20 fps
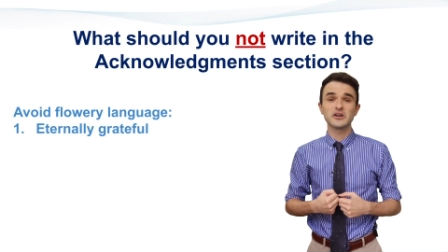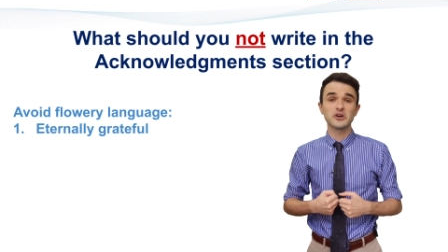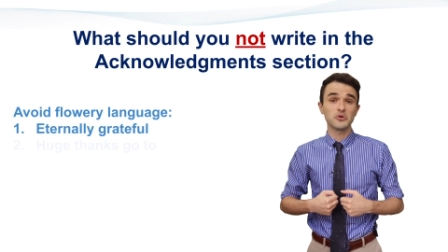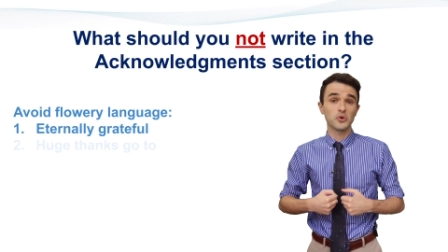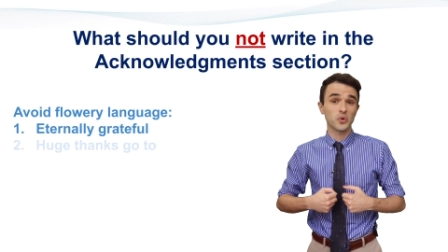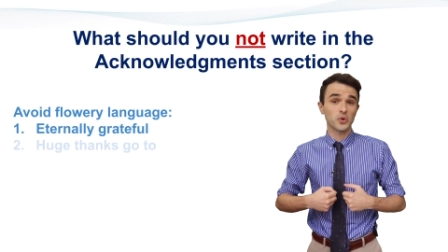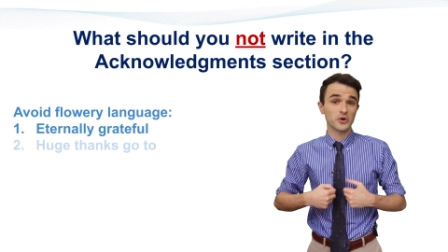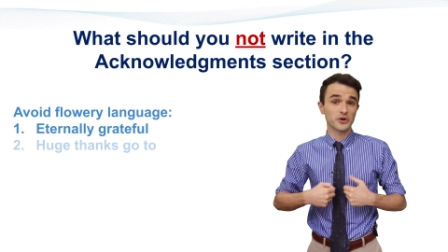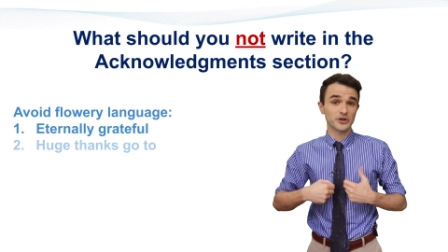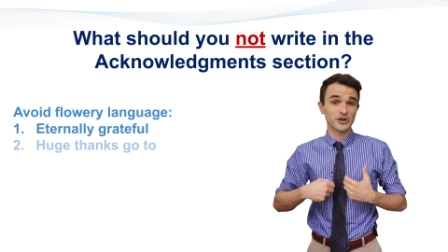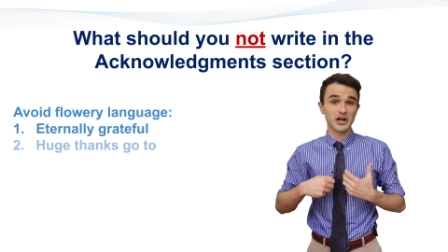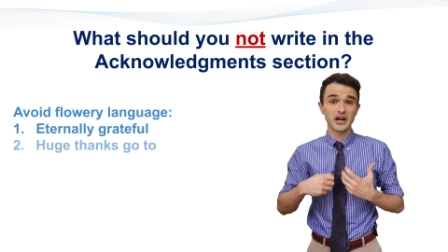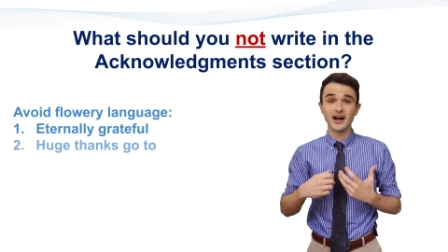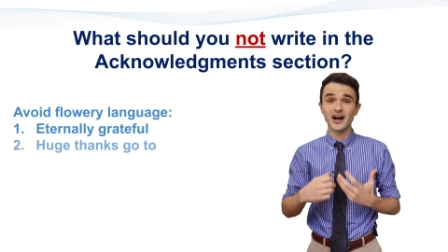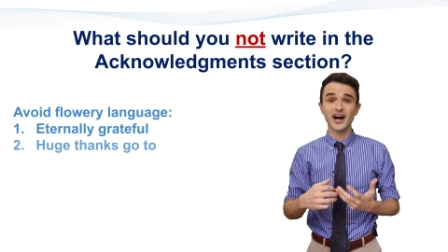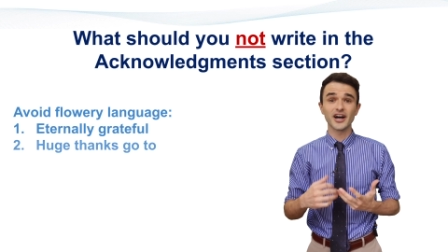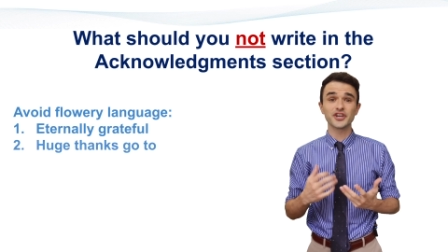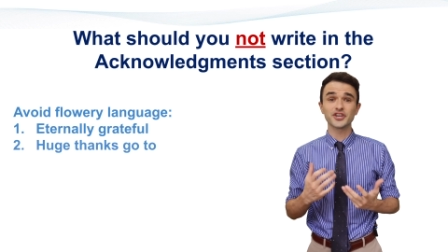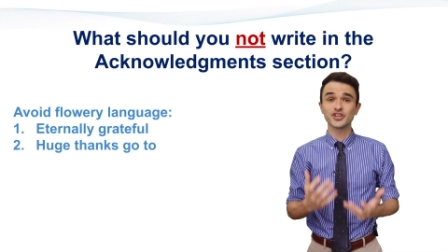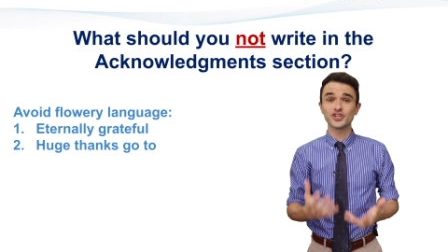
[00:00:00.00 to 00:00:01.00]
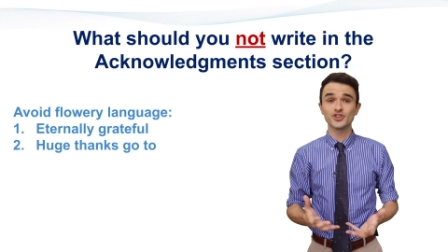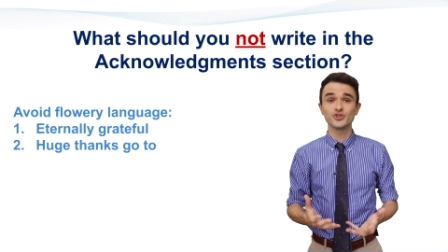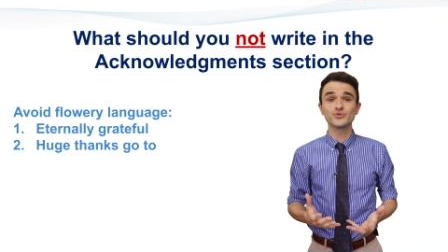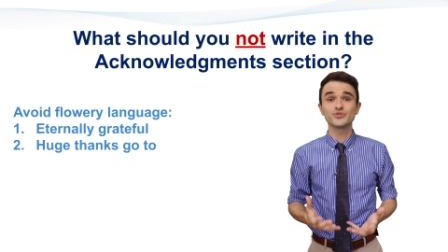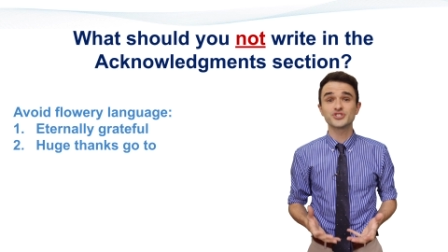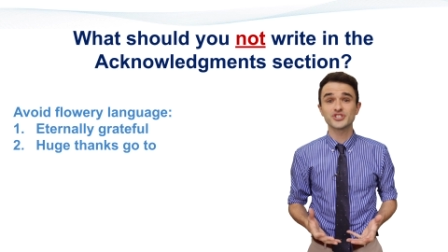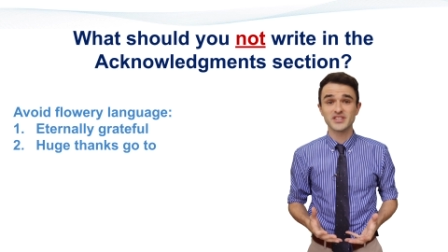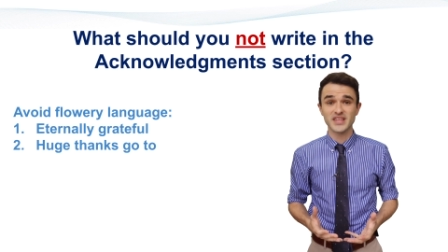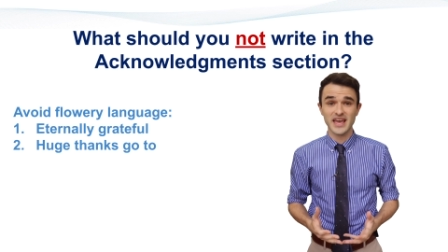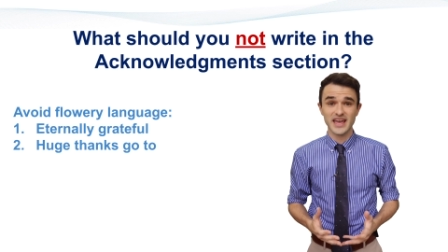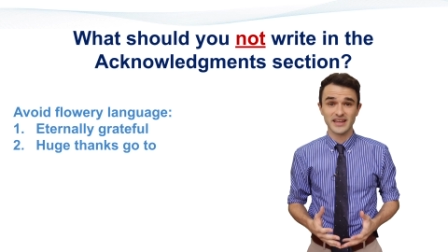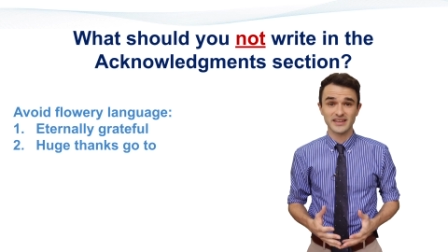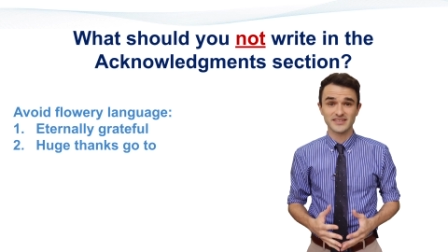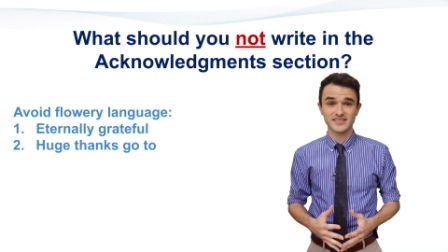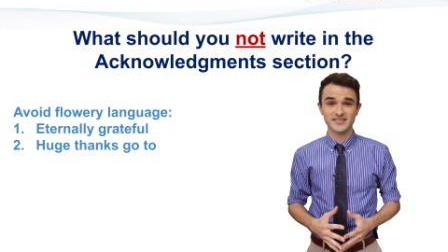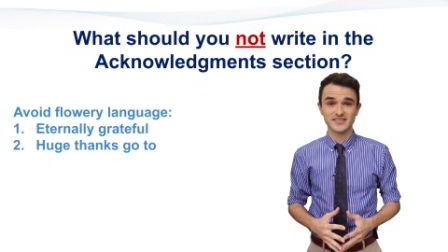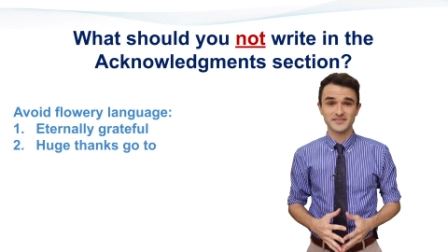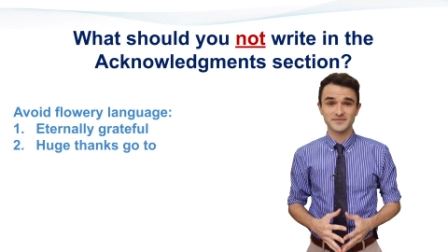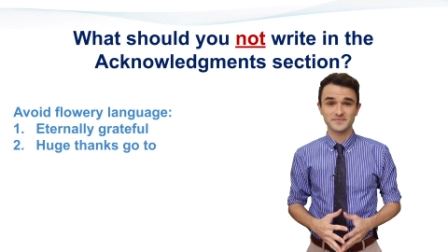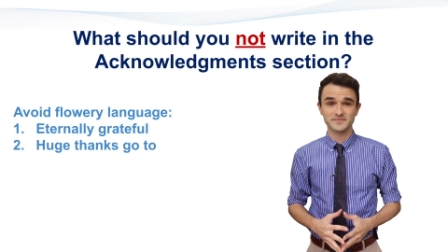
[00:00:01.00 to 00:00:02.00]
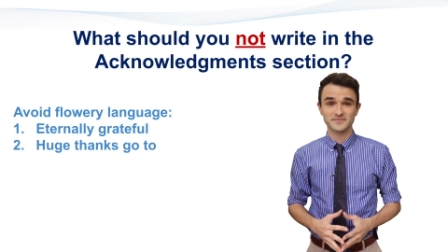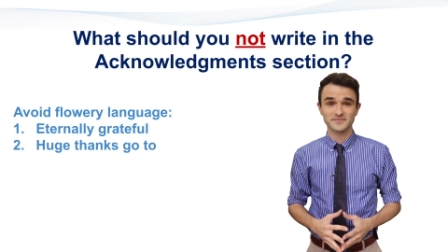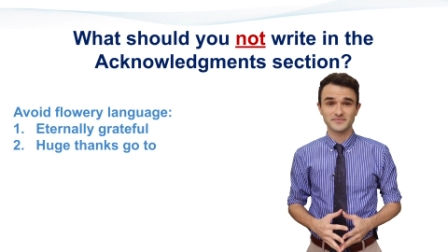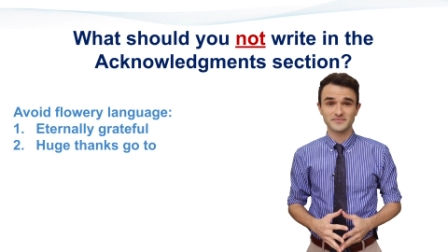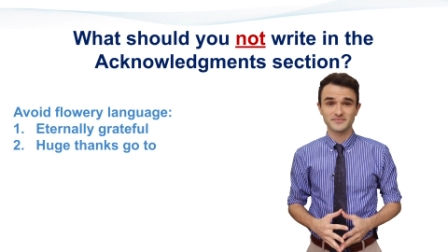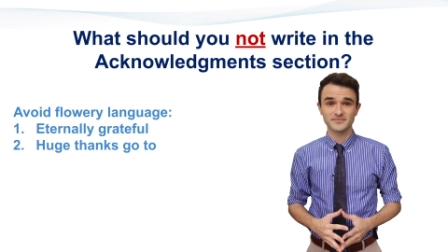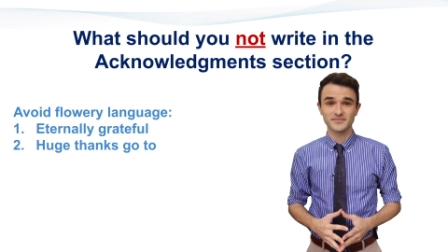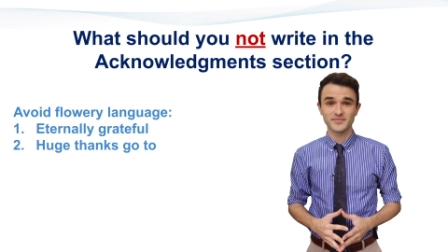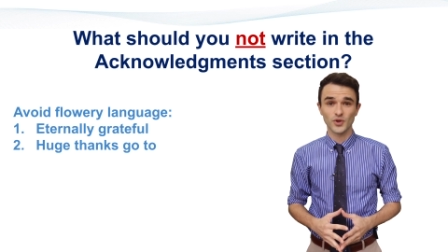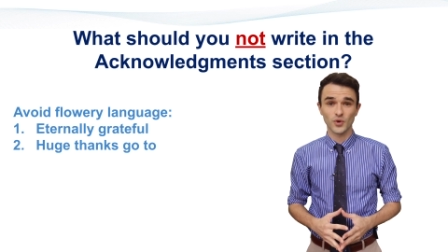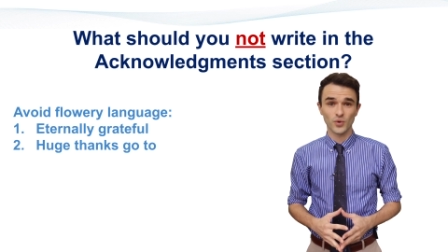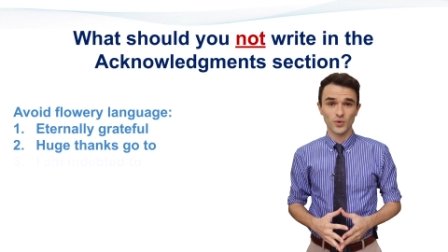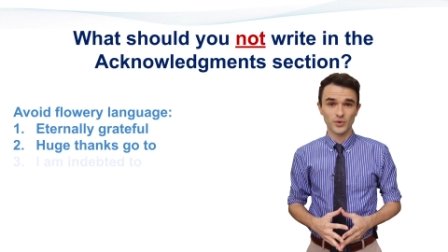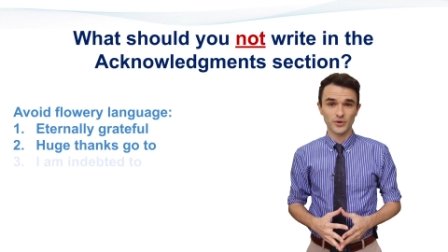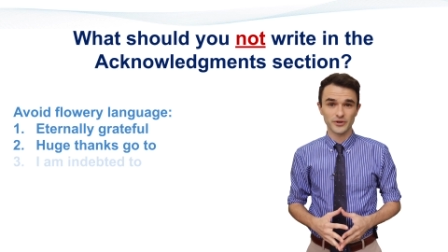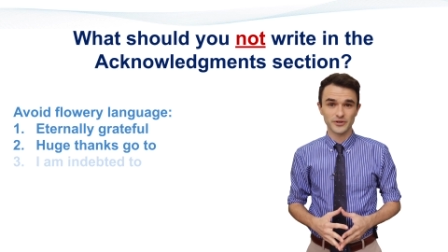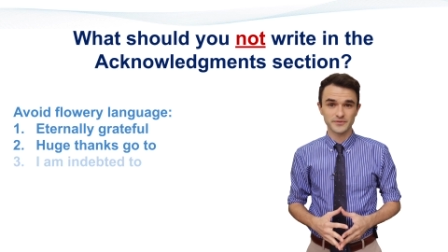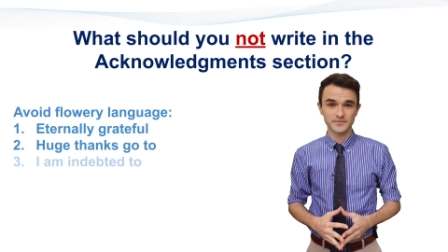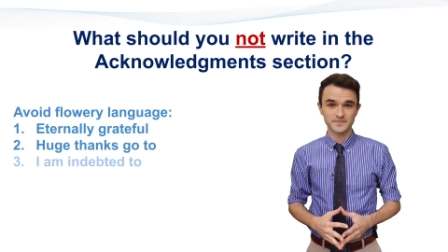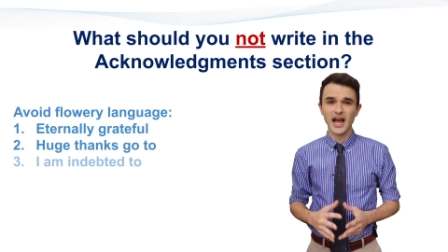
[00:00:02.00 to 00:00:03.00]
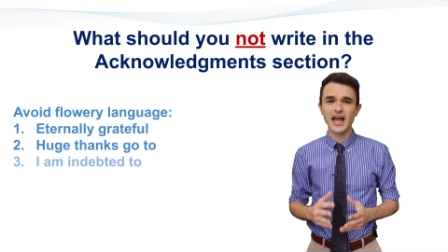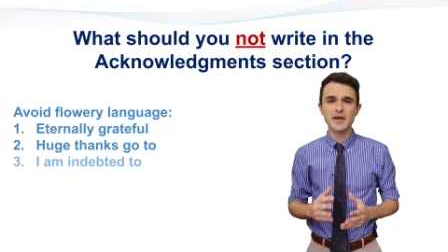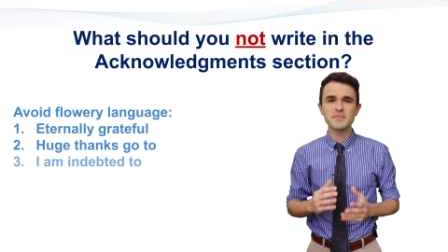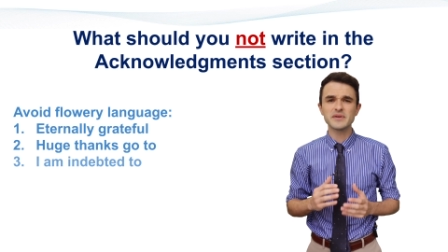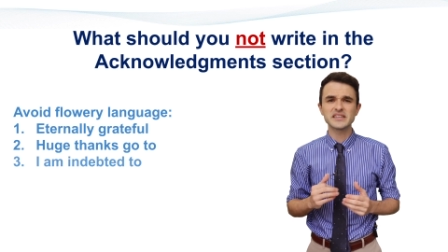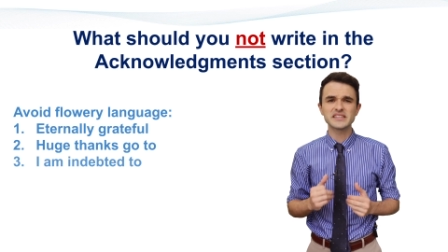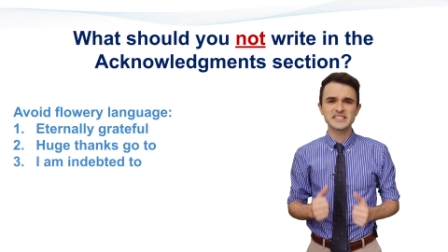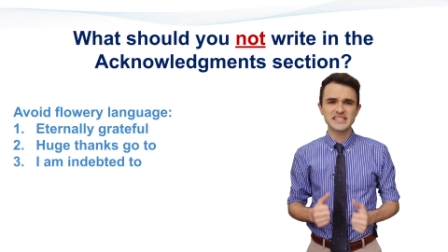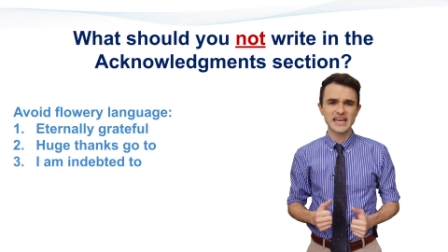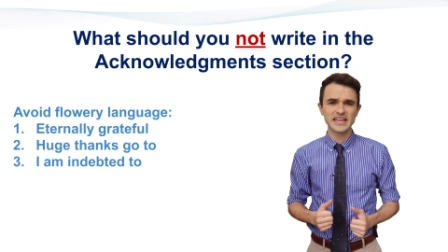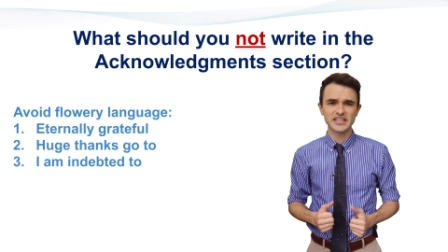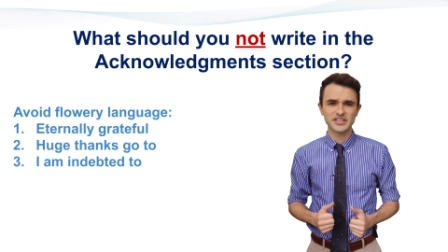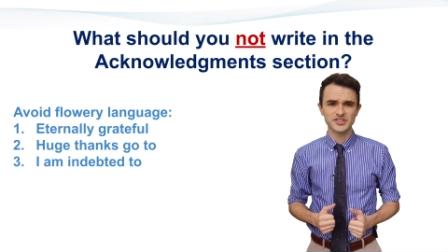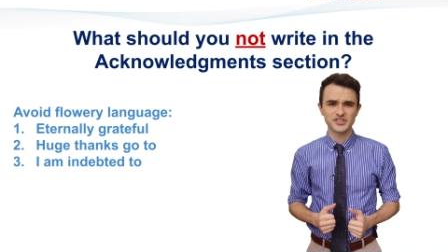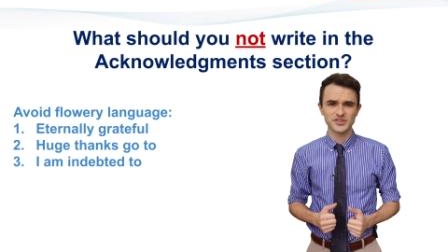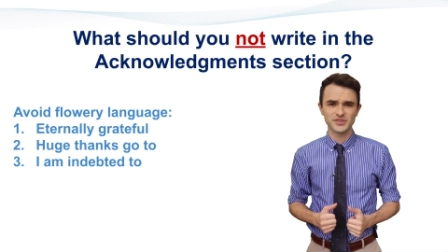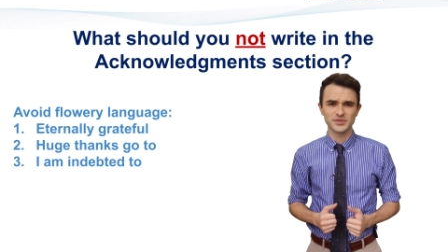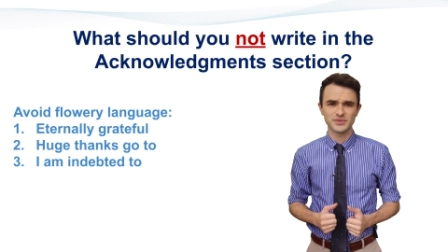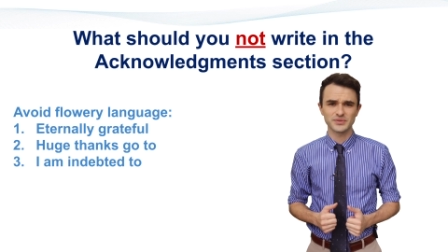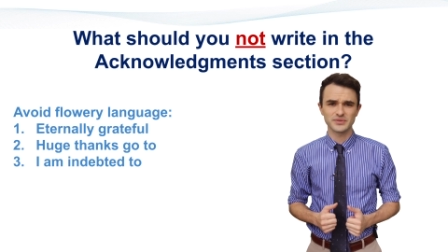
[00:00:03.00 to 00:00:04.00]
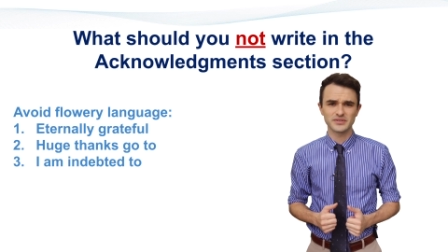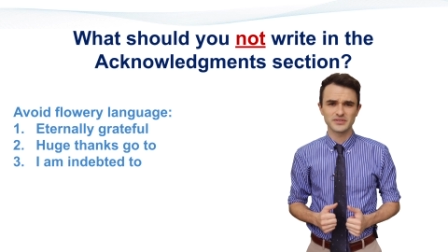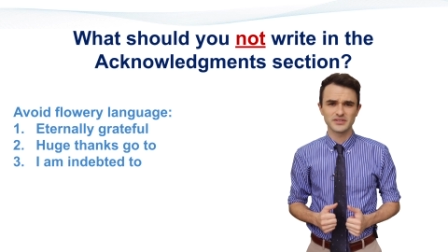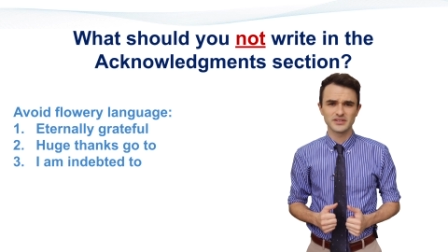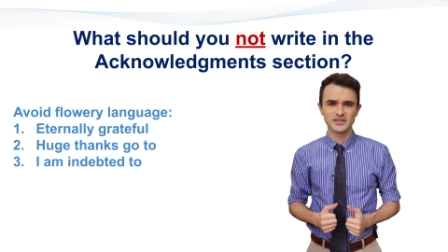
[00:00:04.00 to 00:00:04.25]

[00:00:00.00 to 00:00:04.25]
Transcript: or a huge thanks, or I'm indebted to,